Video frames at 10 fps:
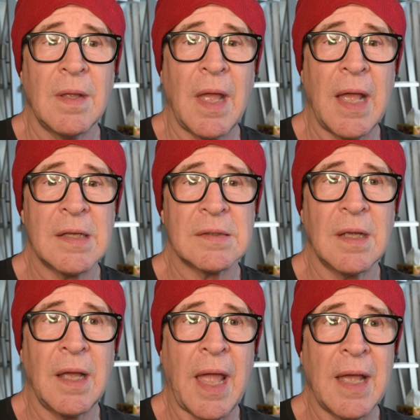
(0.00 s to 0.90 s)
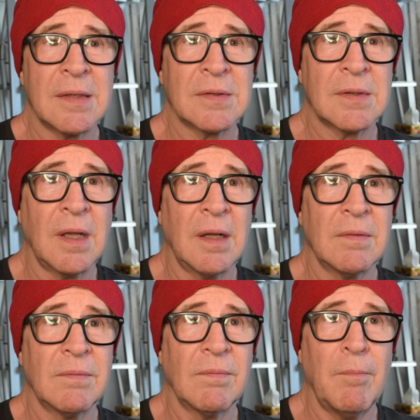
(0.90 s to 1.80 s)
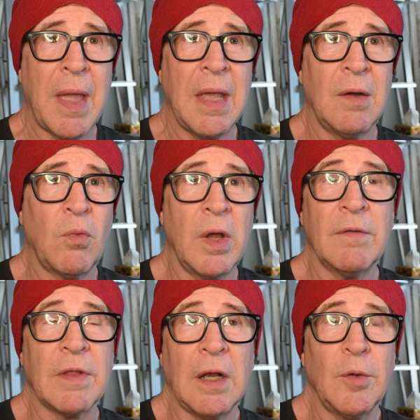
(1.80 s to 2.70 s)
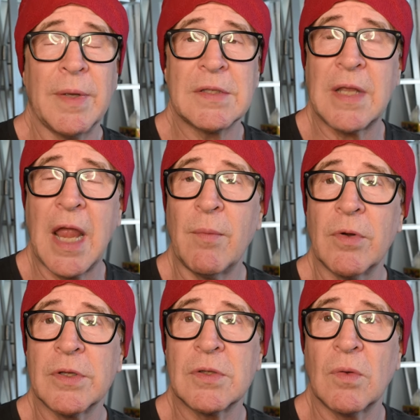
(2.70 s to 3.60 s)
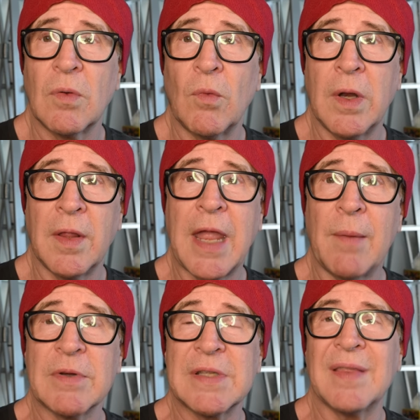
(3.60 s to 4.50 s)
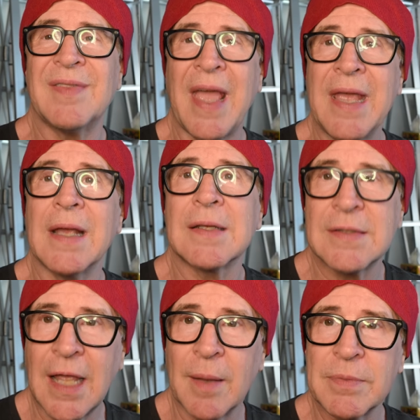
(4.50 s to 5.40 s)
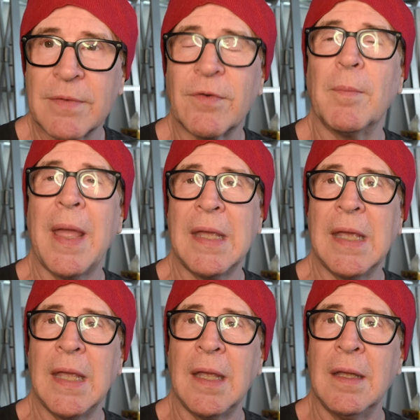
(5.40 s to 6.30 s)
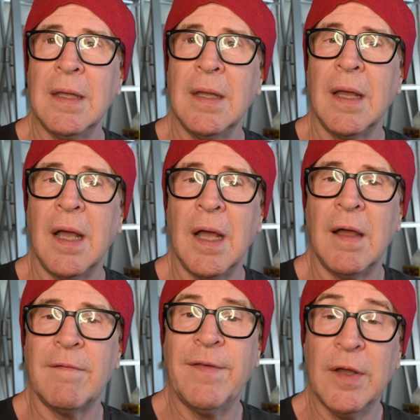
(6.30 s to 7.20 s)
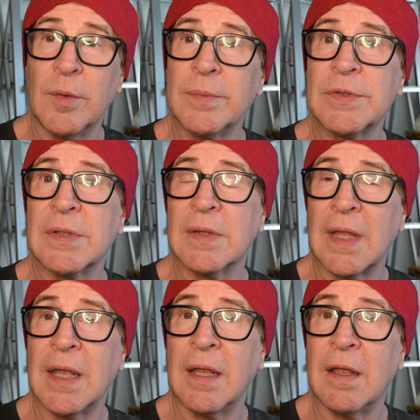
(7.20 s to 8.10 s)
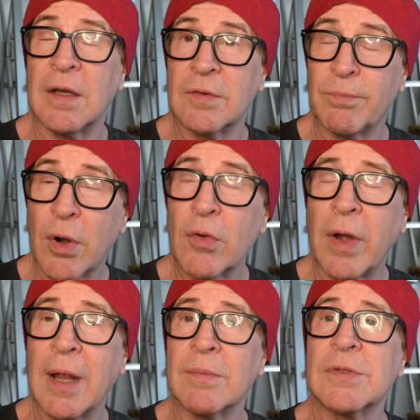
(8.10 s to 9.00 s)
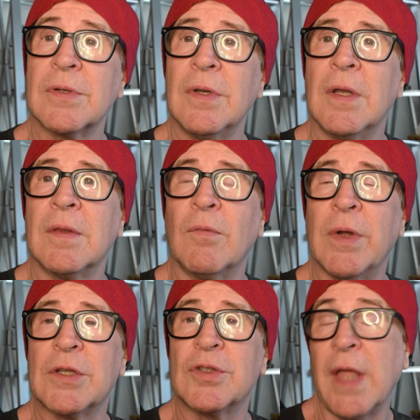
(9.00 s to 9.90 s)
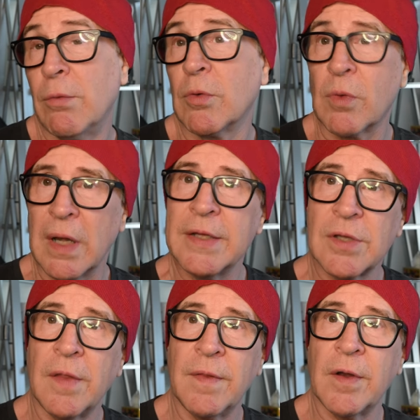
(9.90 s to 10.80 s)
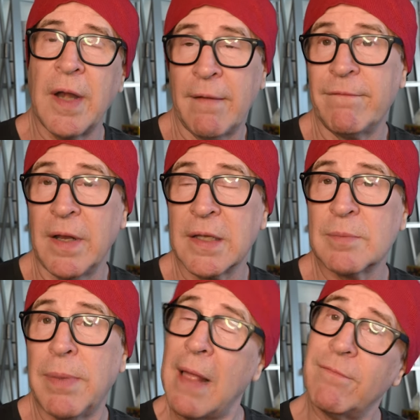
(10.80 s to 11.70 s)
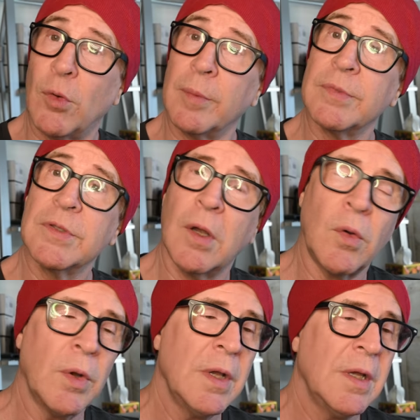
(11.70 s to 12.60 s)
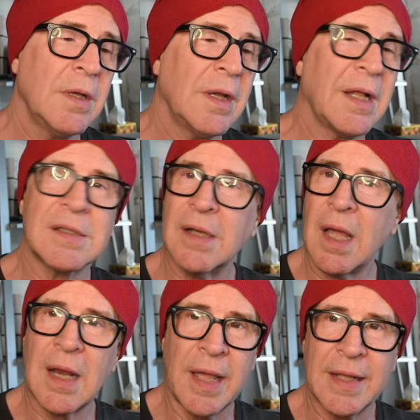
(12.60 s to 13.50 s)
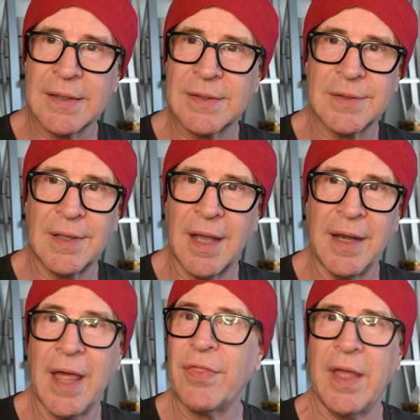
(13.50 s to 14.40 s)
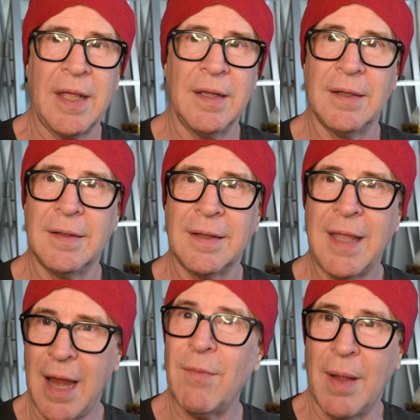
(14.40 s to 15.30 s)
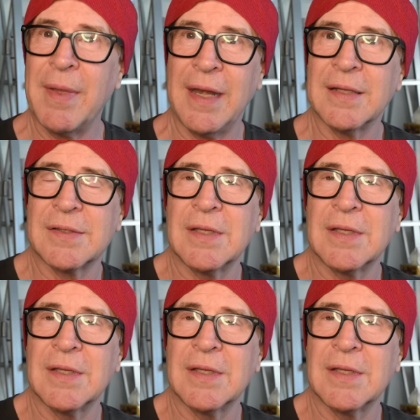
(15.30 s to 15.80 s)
has made one of the Lumix cameras, one of the cameras that they accept for making films and programs, which they will release on their Netflix platform. So it's not like it's a nothing camera. I mean,